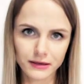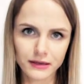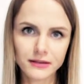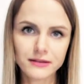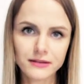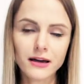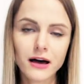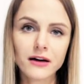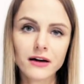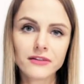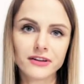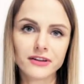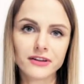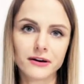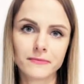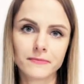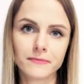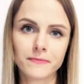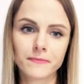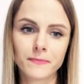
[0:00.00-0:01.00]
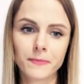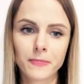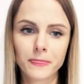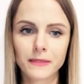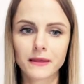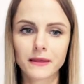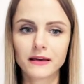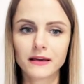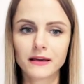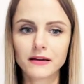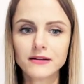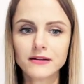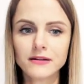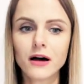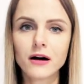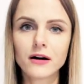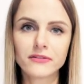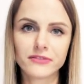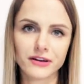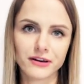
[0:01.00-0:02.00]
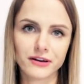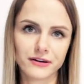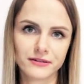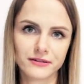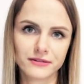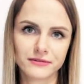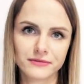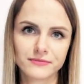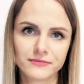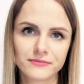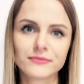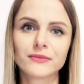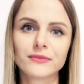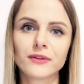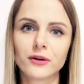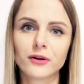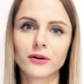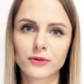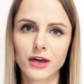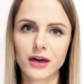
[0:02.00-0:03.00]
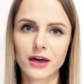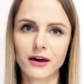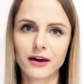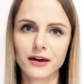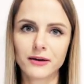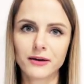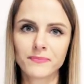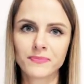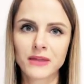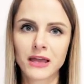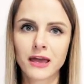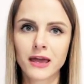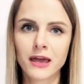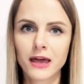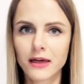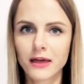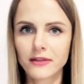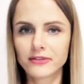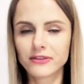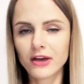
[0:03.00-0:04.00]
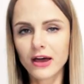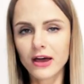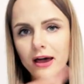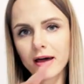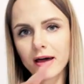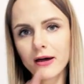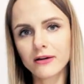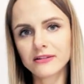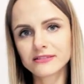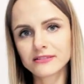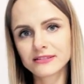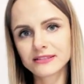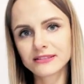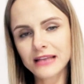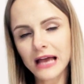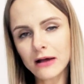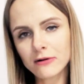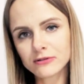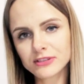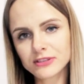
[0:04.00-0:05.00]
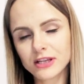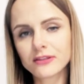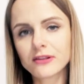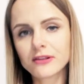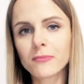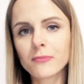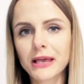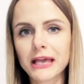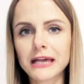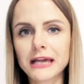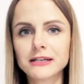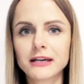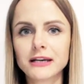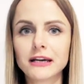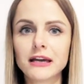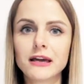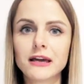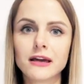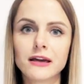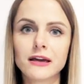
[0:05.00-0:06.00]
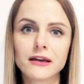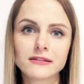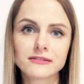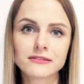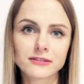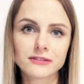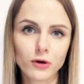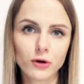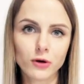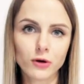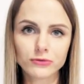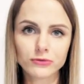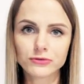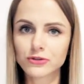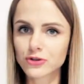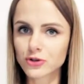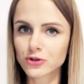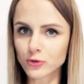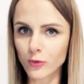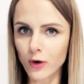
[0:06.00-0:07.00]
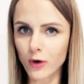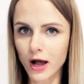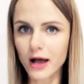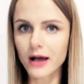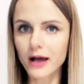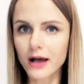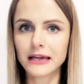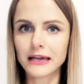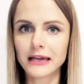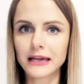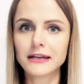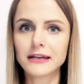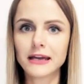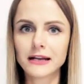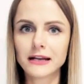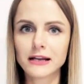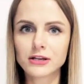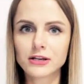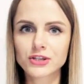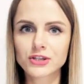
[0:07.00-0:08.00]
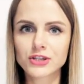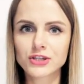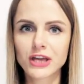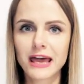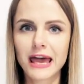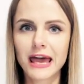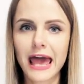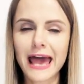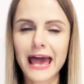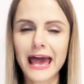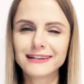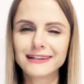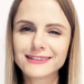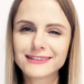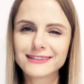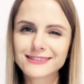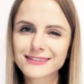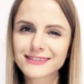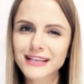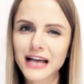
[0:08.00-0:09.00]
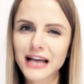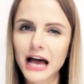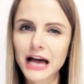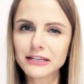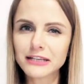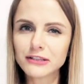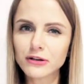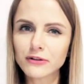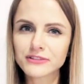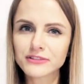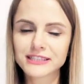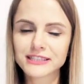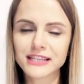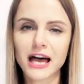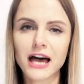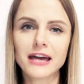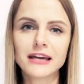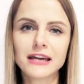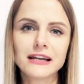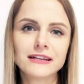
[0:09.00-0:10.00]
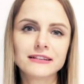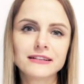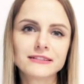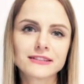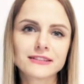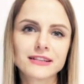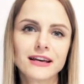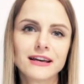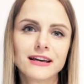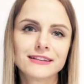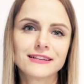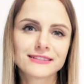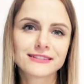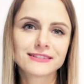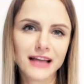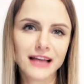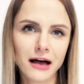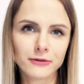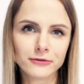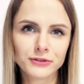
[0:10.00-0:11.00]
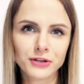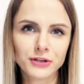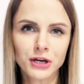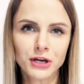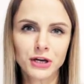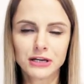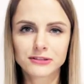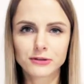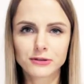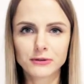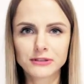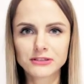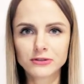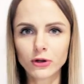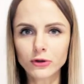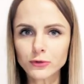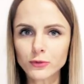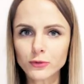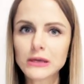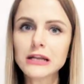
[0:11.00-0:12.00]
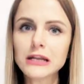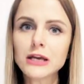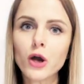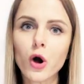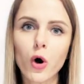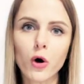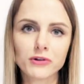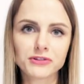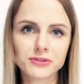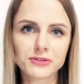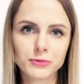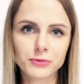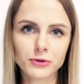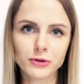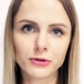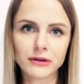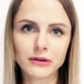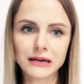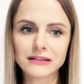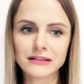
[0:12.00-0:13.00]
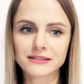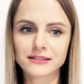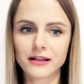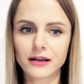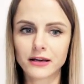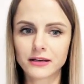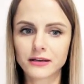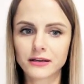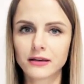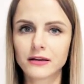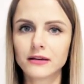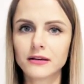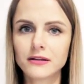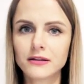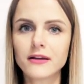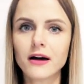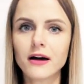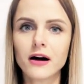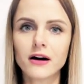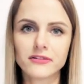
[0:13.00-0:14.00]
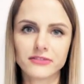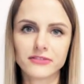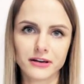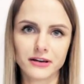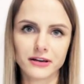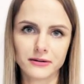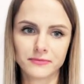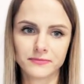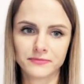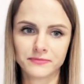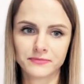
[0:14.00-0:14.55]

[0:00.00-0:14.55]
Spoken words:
another, another, okay? The sound at the beginning is called schwa in English, and it's this kind of silent sound, so it's not really audible, it's like another,